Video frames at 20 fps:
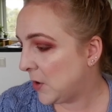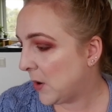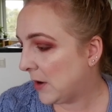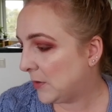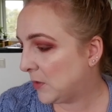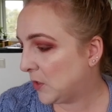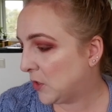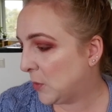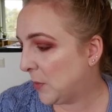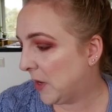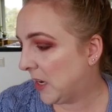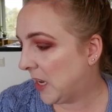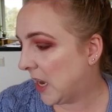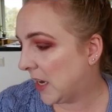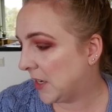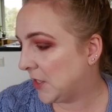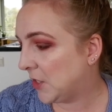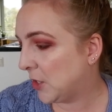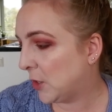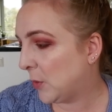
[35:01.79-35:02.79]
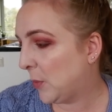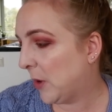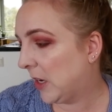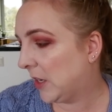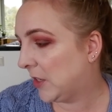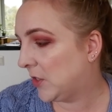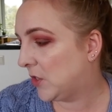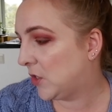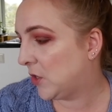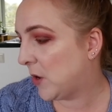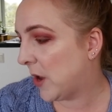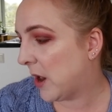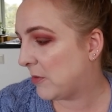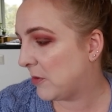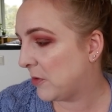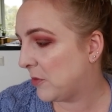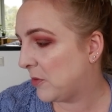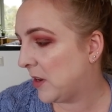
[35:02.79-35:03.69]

you have so many eyeshadow palettes. Do you ever